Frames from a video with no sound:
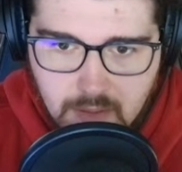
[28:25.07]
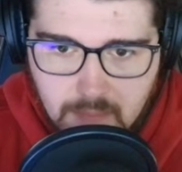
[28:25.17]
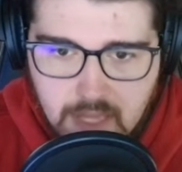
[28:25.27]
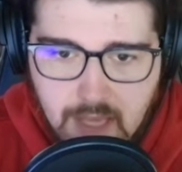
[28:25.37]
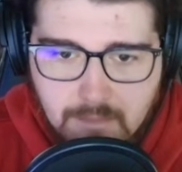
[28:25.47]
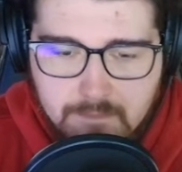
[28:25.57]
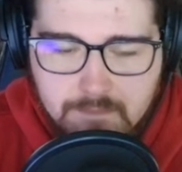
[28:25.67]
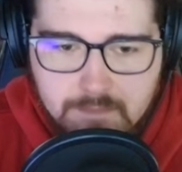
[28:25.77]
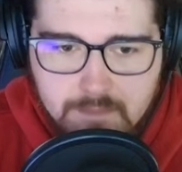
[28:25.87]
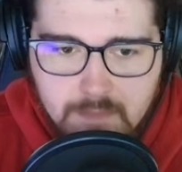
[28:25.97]
yeah,
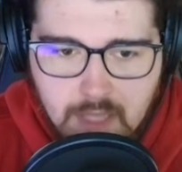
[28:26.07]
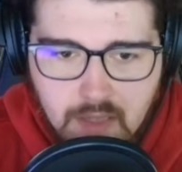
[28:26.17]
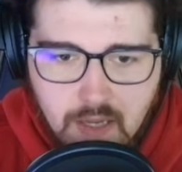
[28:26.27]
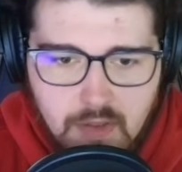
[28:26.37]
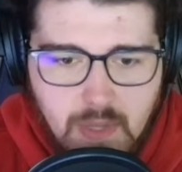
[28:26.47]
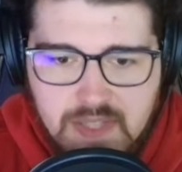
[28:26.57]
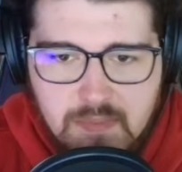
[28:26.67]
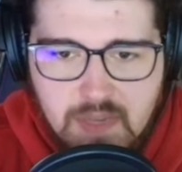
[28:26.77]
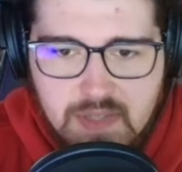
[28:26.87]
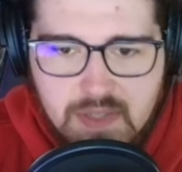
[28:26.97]
otherwise
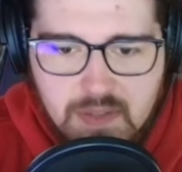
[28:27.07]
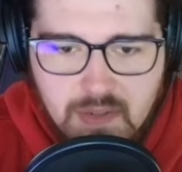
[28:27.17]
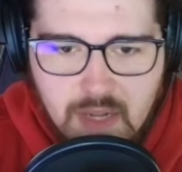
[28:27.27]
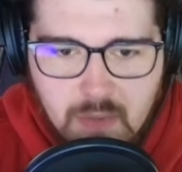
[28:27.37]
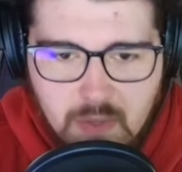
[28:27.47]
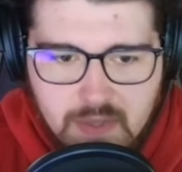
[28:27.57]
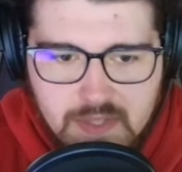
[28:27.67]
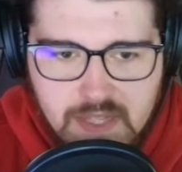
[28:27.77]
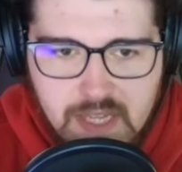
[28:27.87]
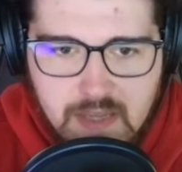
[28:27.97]
the buttons all kind of work the
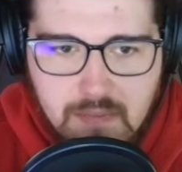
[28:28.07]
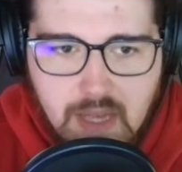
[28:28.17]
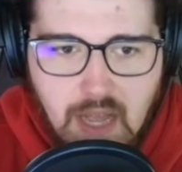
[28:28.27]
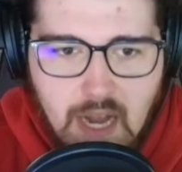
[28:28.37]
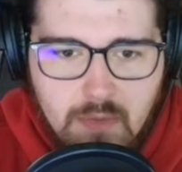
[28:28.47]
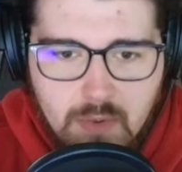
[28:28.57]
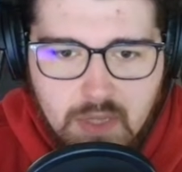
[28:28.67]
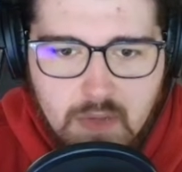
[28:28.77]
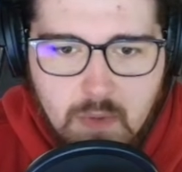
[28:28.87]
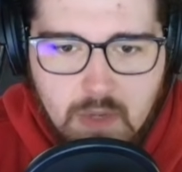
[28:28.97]
same. I
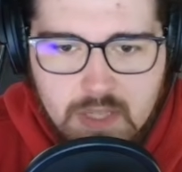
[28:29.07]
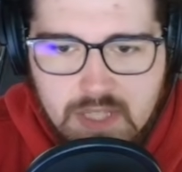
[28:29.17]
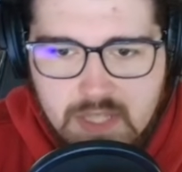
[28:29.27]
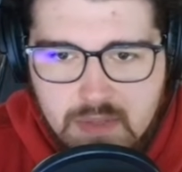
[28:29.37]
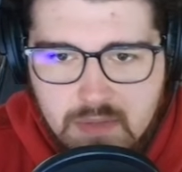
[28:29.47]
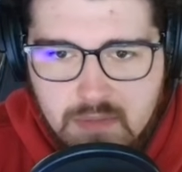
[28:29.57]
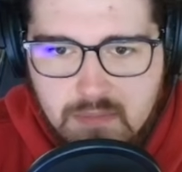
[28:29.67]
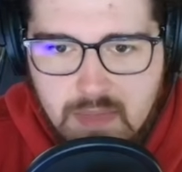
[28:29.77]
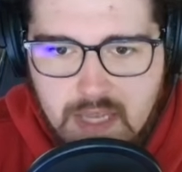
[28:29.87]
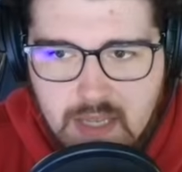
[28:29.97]
really wanted to
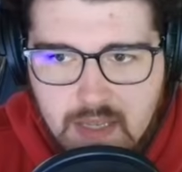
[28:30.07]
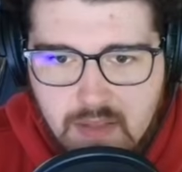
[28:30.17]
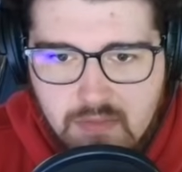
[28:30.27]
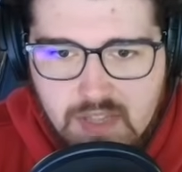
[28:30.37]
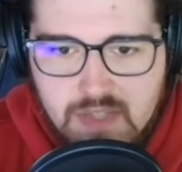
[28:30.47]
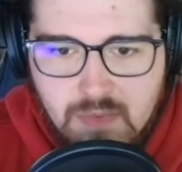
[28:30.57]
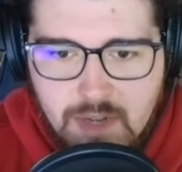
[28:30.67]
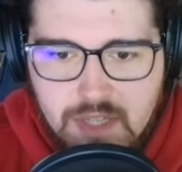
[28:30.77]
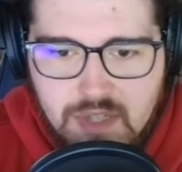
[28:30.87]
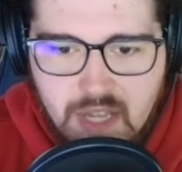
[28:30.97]
make this
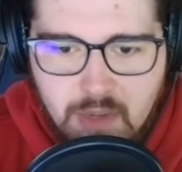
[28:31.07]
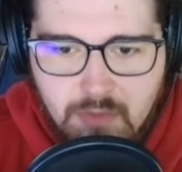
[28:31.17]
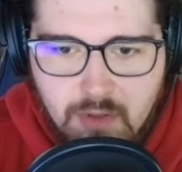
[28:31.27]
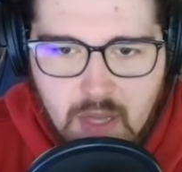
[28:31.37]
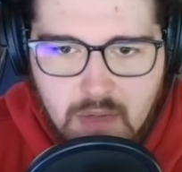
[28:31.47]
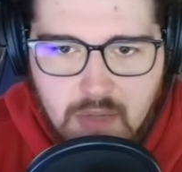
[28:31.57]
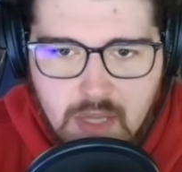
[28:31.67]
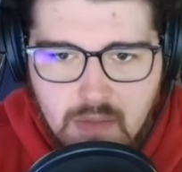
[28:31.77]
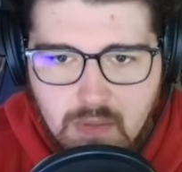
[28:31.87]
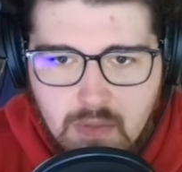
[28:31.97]
witch like follow
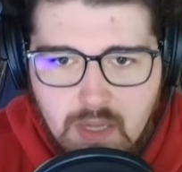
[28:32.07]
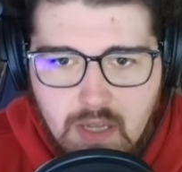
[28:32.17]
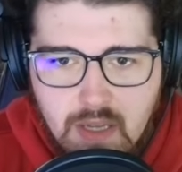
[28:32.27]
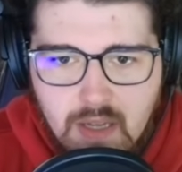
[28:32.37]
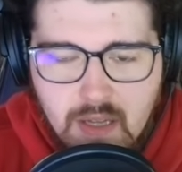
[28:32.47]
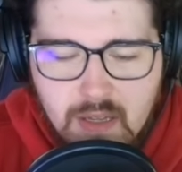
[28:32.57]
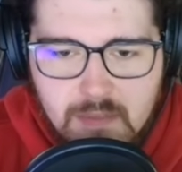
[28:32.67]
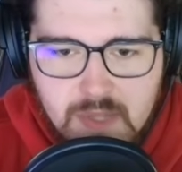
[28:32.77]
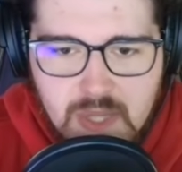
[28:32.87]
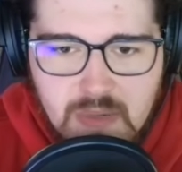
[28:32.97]
you,
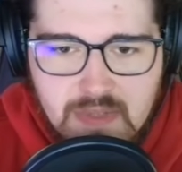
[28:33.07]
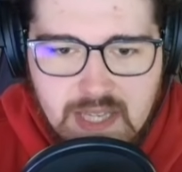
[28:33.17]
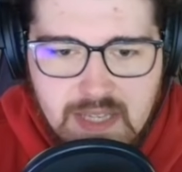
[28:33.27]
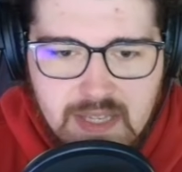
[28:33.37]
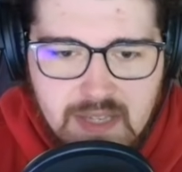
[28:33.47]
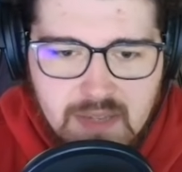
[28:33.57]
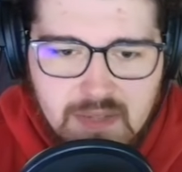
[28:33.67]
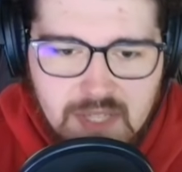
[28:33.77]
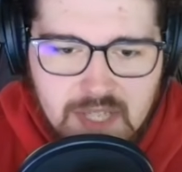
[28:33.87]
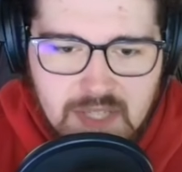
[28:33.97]
so you didn't do
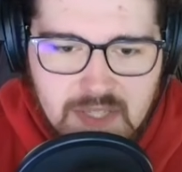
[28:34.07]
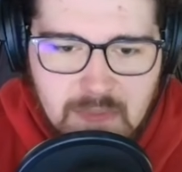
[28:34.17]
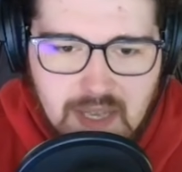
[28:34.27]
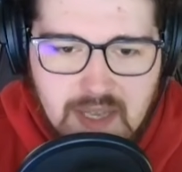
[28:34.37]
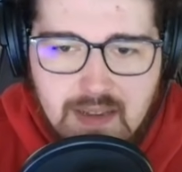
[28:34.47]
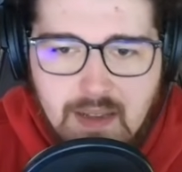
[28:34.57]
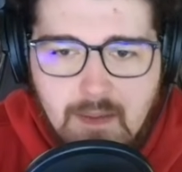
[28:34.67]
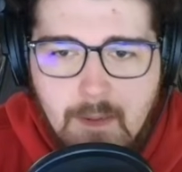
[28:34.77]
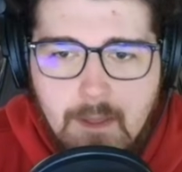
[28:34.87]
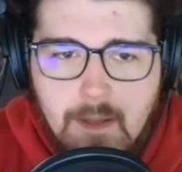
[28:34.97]
the cheese spot,
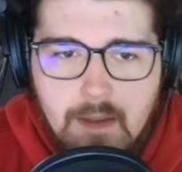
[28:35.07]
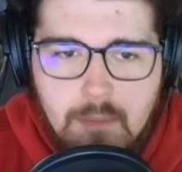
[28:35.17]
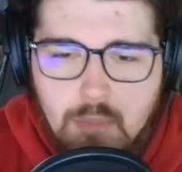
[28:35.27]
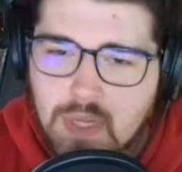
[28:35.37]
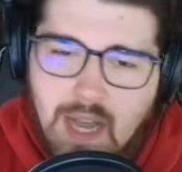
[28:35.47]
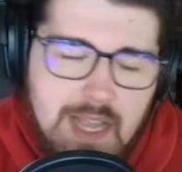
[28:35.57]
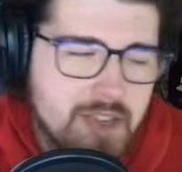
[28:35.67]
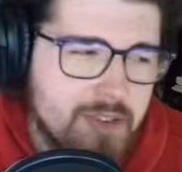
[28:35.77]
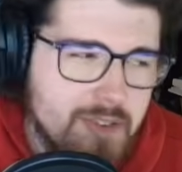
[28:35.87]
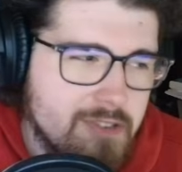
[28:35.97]
but I
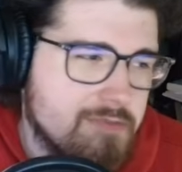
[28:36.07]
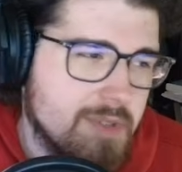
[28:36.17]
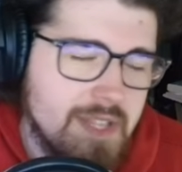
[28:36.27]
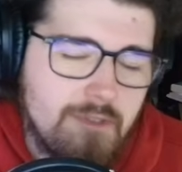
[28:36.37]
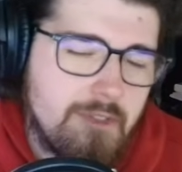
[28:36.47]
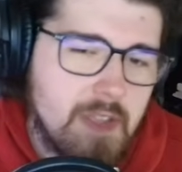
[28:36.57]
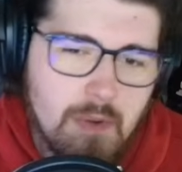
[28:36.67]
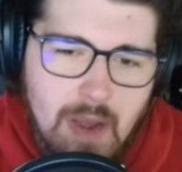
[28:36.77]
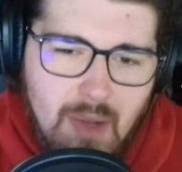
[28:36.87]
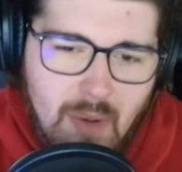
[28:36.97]
couldn't really
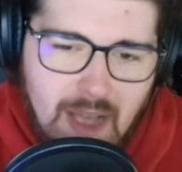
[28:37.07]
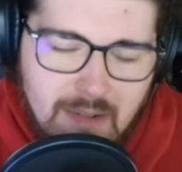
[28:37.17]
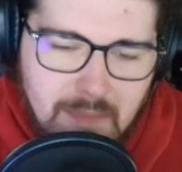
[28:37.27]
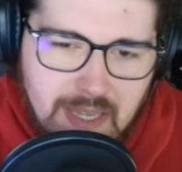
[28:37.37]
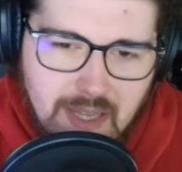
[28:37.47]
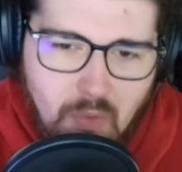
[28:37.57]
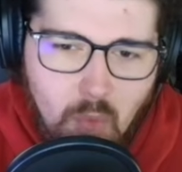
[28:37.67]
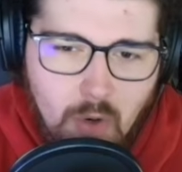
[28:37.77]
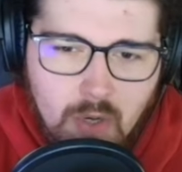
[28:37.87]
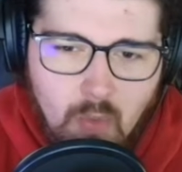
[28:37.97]
figure out how to make
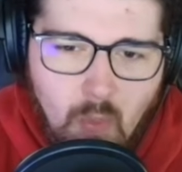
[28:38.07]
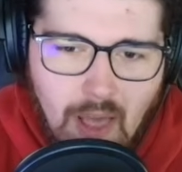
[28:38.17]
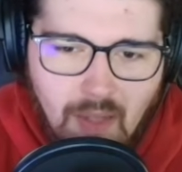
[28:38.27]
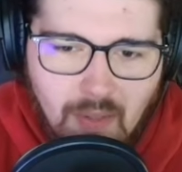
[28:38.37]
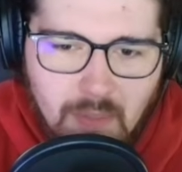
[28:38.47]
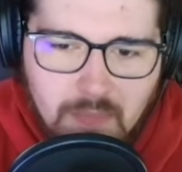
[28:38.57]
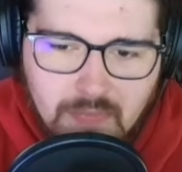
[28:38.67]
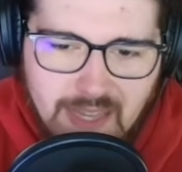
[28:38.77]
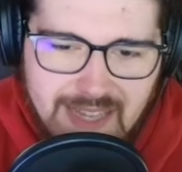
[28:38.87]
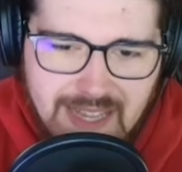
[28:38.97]
it work well.
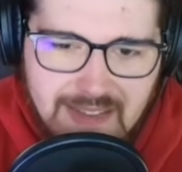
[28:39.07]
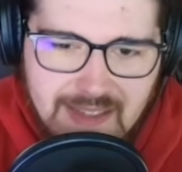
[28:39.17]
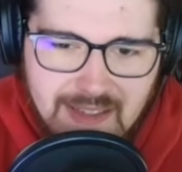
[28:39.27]
Like, it